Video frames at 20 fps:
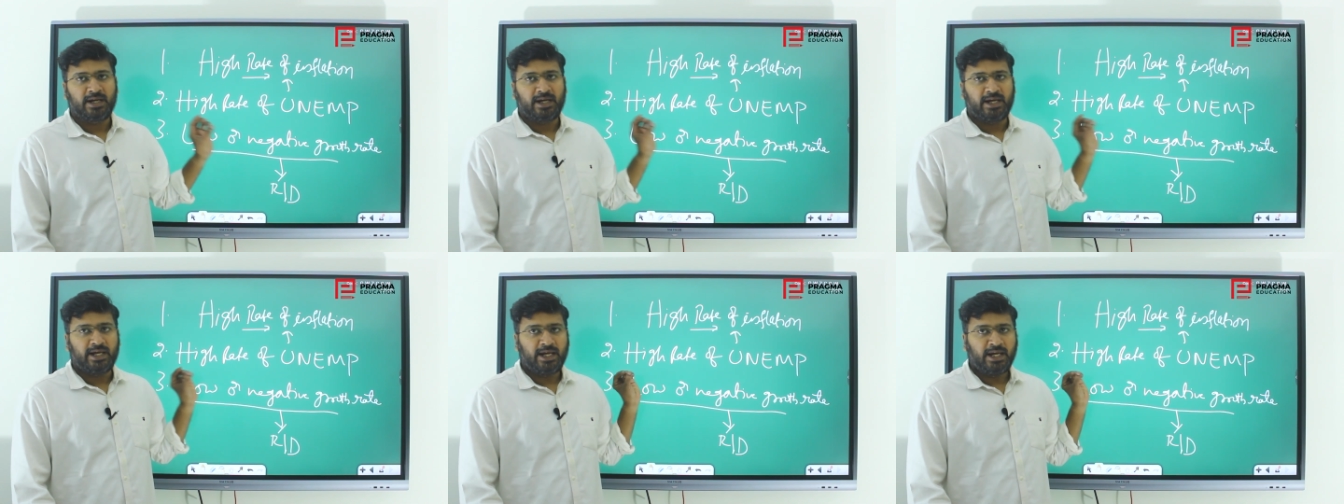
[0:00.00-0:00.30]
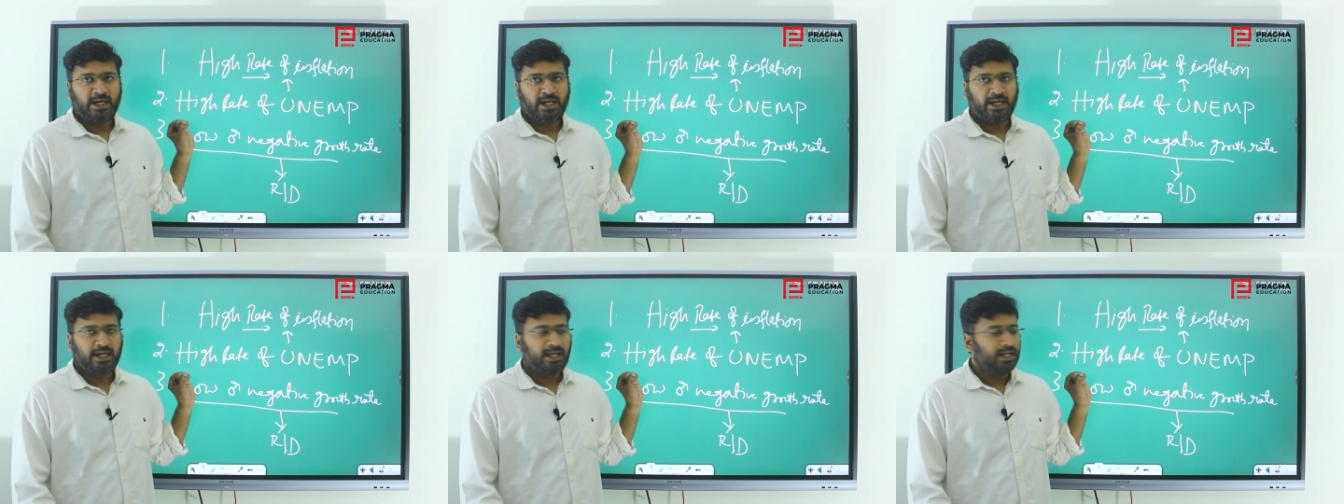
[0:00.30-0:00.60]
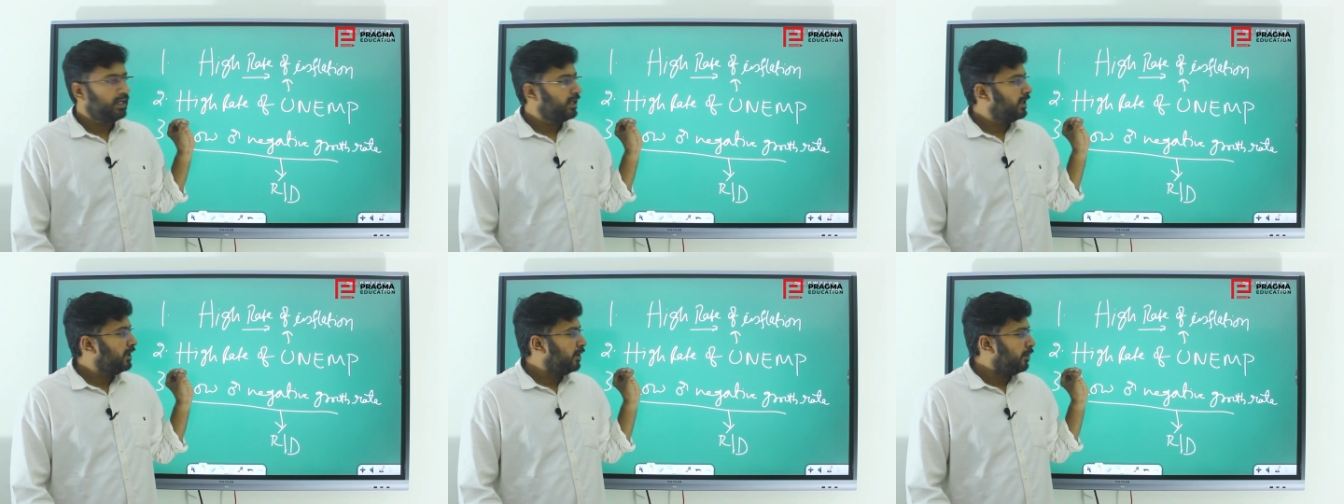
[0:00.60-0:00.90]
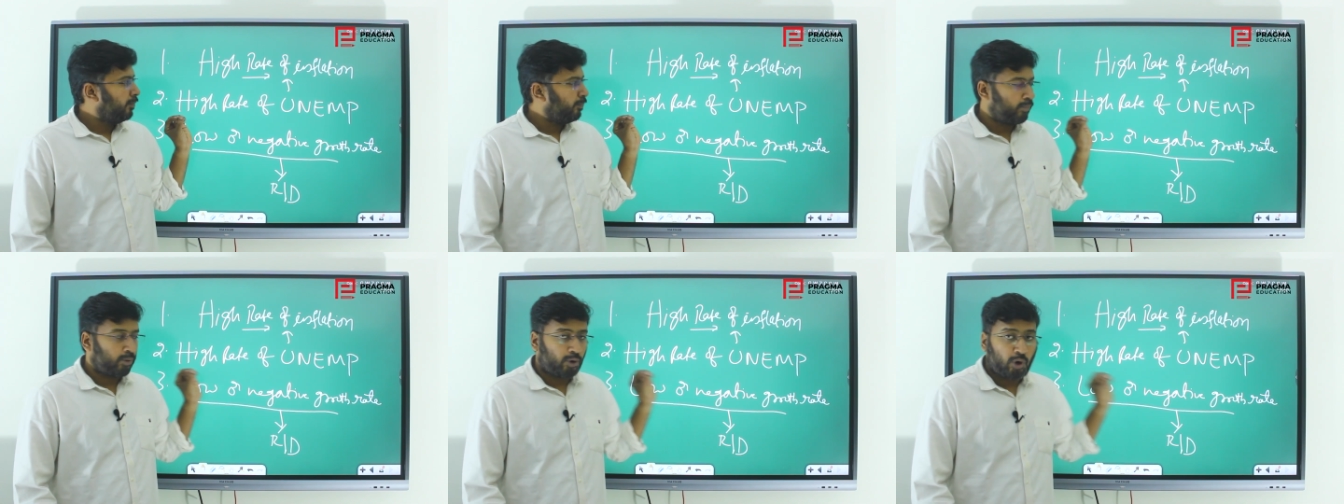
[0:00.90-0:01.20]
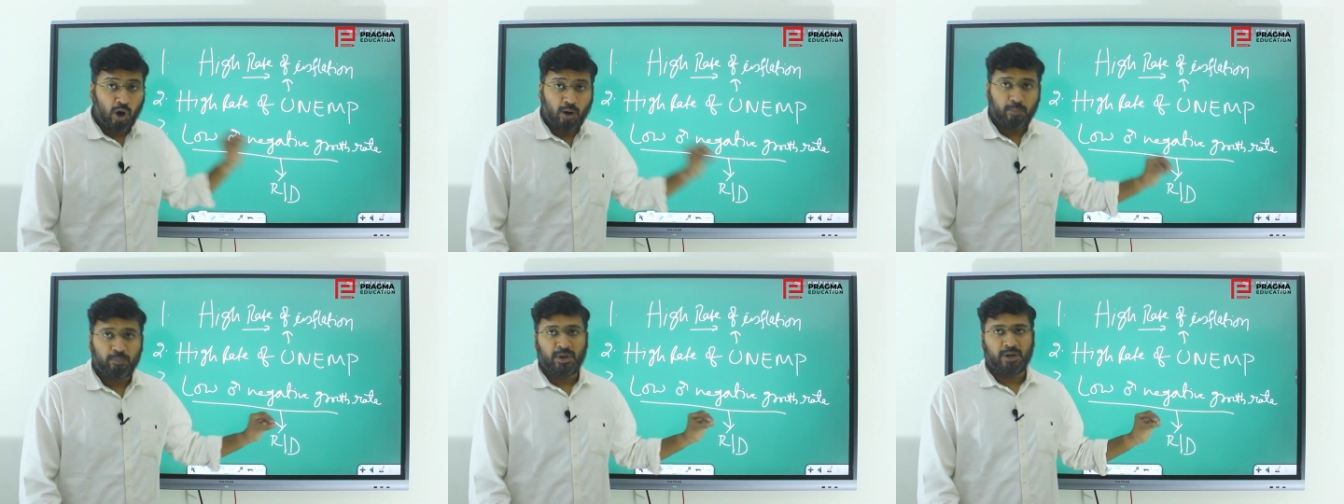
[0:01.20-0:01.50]
a
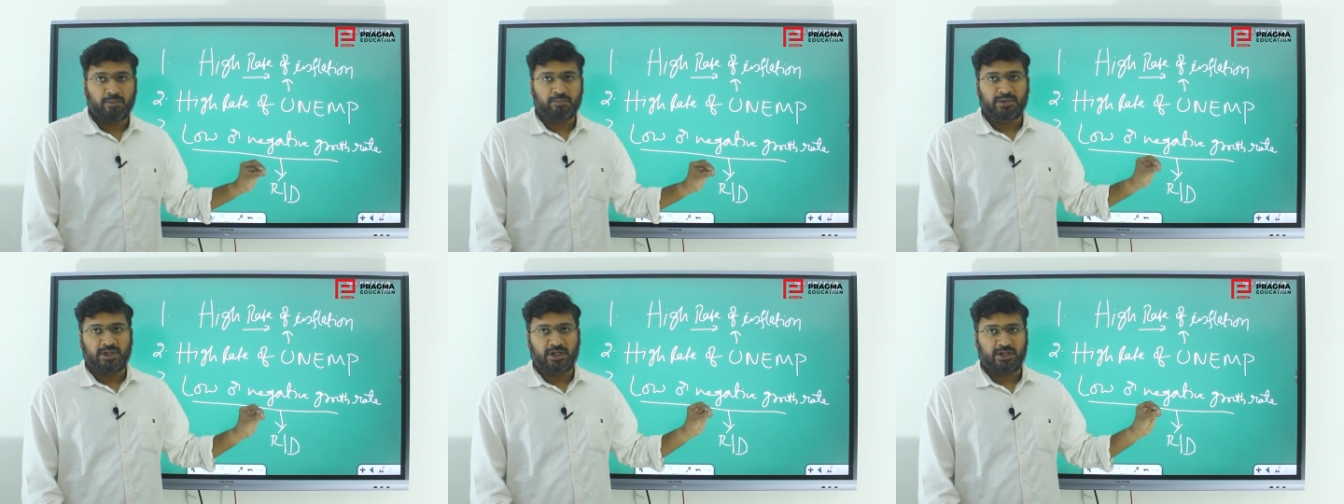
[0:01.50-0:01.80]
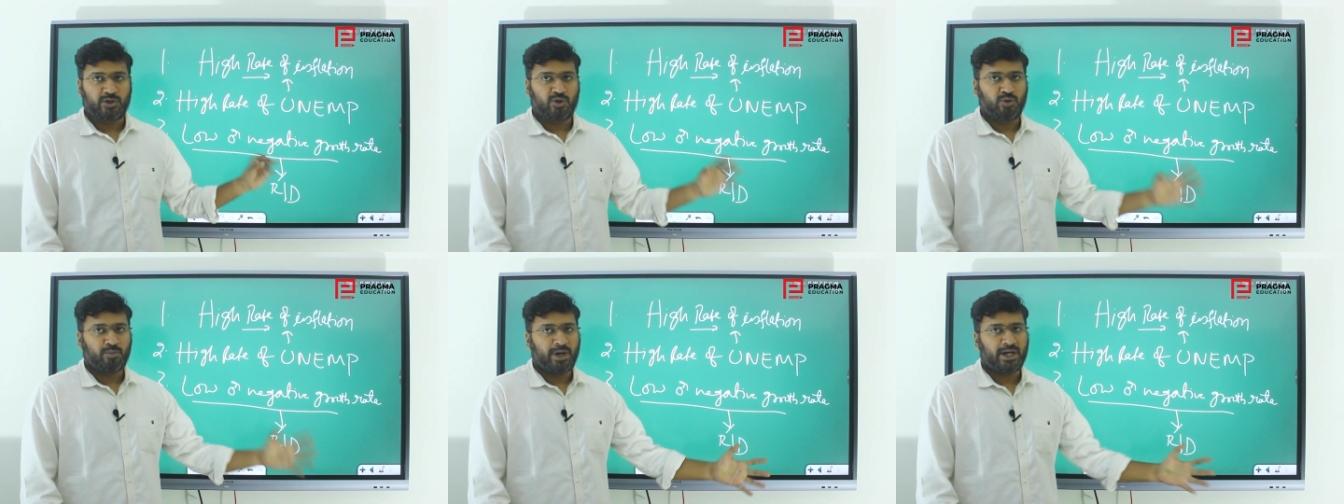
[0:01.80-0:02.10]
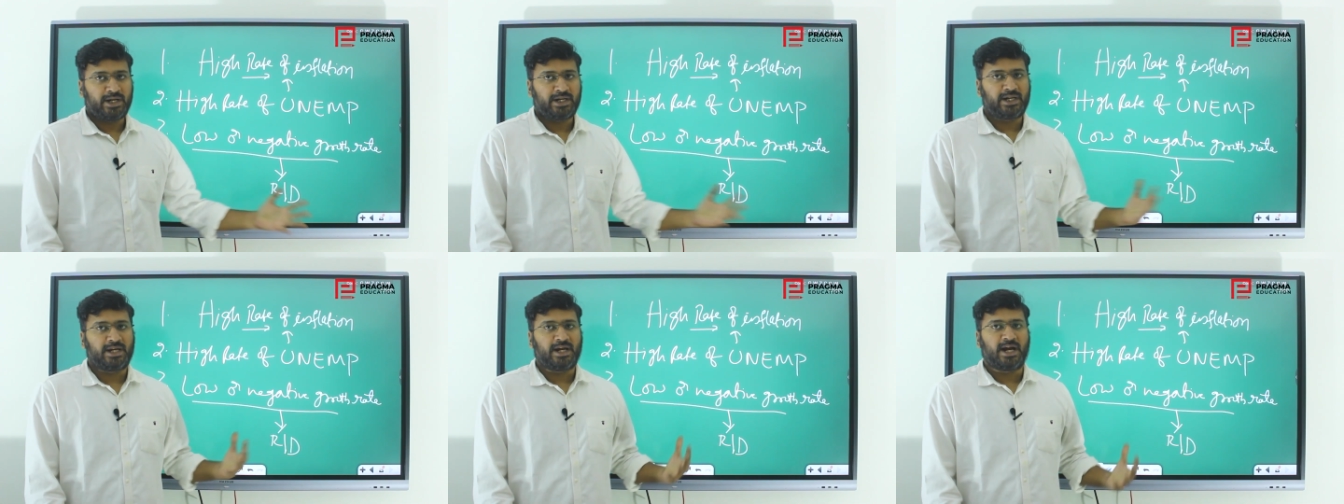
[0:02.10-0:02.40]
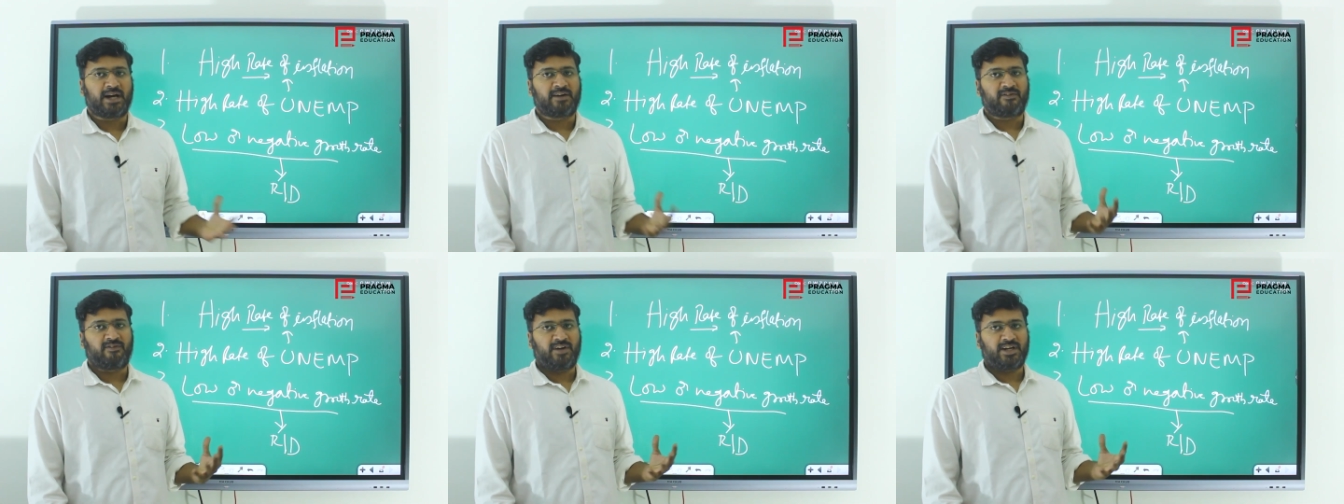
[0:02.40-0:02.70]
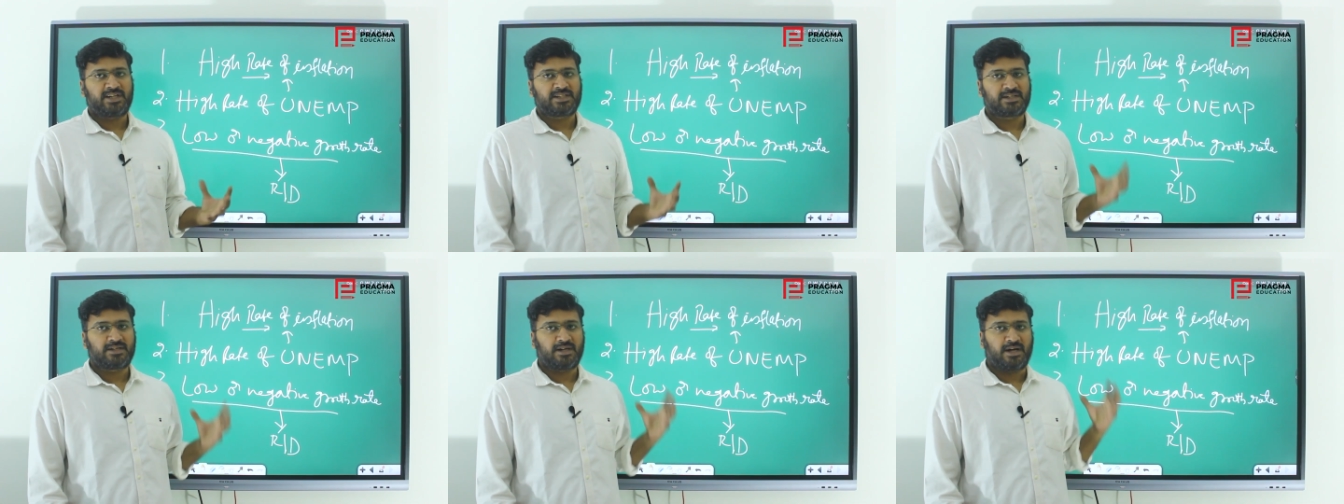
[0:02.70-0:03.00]
problem that humanity had
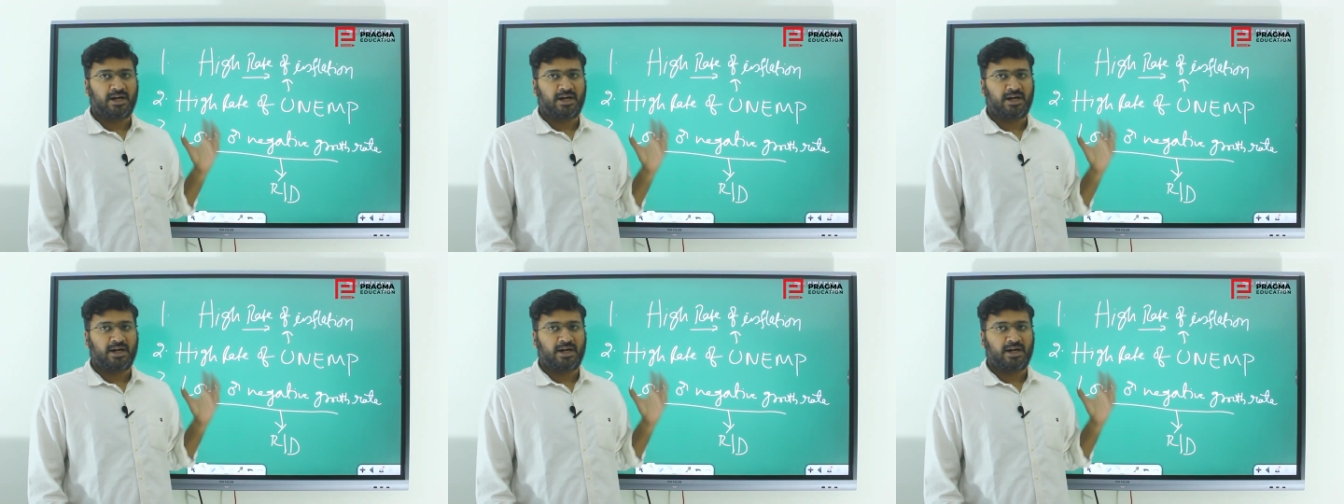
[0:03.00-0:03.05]
faced,